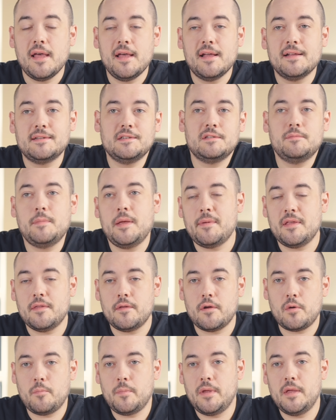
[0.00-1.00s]
It says maybe
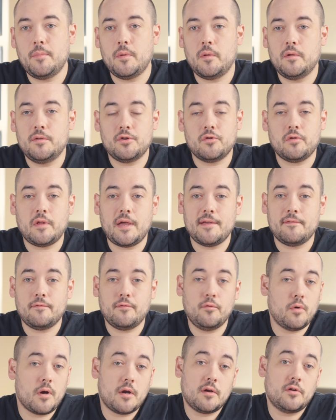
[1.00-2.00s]
there are people in your life
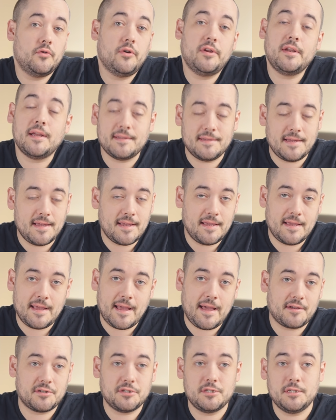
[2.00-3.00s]
who are good at taking
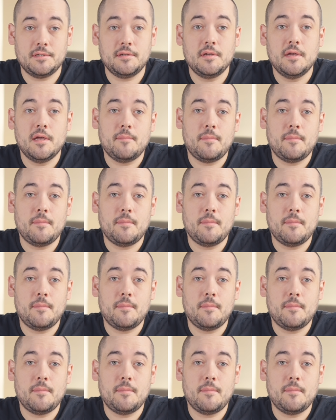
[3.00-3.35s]
action.